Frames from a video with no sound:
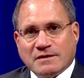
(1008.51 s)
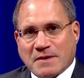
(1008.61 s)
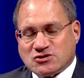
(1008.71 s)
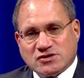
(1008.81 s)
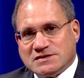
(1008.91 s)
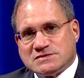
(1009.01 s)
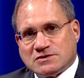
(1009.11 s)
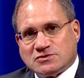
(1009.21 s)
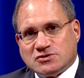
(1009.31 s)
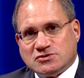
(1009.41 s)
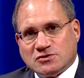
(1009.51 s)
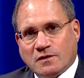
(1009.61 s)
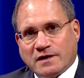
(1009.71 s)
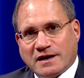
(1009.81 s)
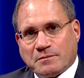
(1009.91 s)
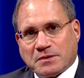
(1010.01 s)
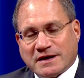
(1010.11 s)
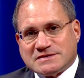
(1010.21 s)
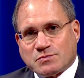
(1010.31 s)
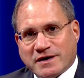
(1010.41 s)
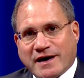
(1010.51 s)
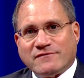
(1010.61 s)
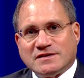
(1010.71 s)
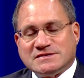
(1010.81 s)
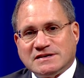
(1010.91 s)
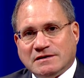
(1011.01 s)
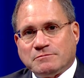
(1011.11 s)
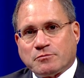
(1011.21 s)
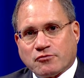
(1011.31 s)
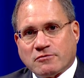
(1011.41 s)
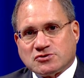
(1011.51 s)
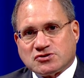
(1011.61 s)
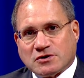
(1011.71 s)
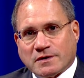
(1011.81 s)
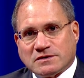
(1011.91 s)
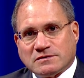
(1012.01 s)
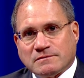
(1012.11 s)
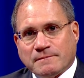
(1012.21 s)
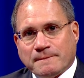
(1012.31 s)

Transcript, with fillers: Much easier to do it at a place where you have the team approach to it.